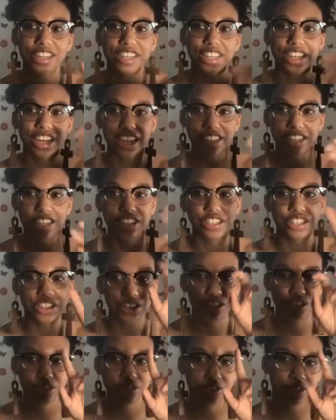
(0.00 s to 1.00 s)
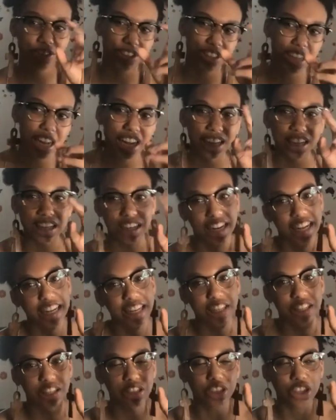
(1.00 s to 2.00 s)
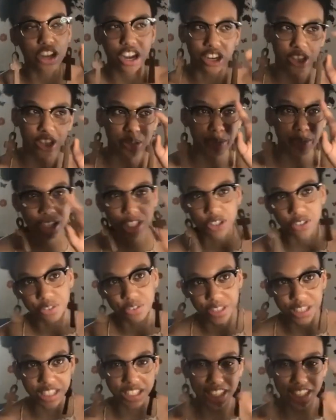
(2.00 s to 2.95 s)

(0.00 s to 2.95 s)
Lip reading: like a kind of like documentary